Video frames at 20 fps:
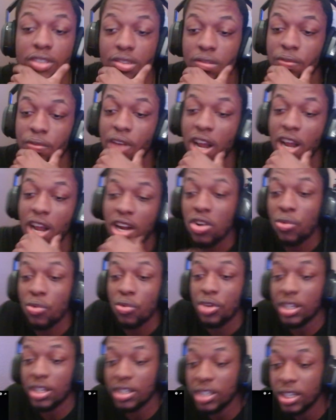Find out who
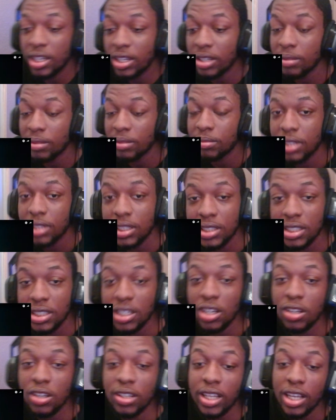really did it, because you
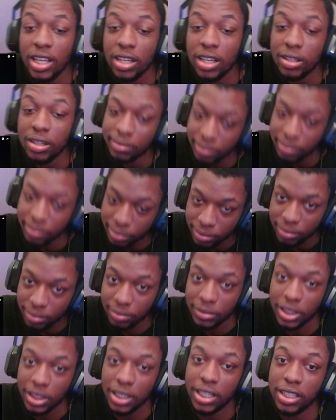know that
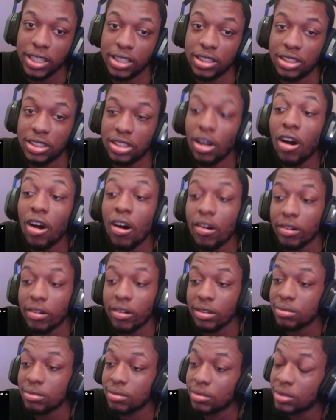niggas talk.
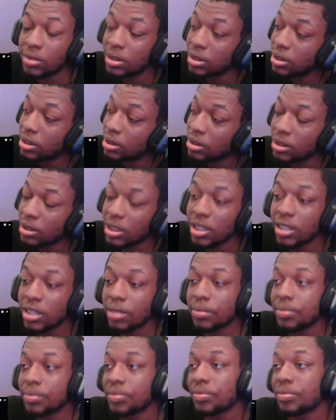Damn.
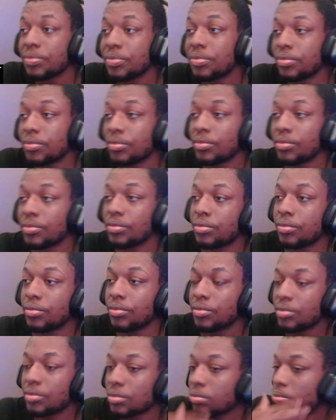See everything
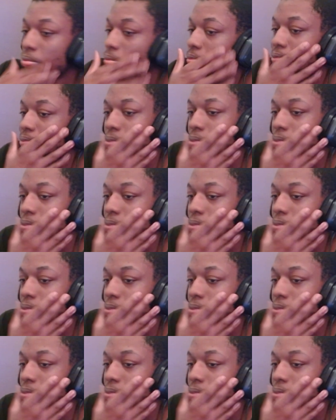they say, but I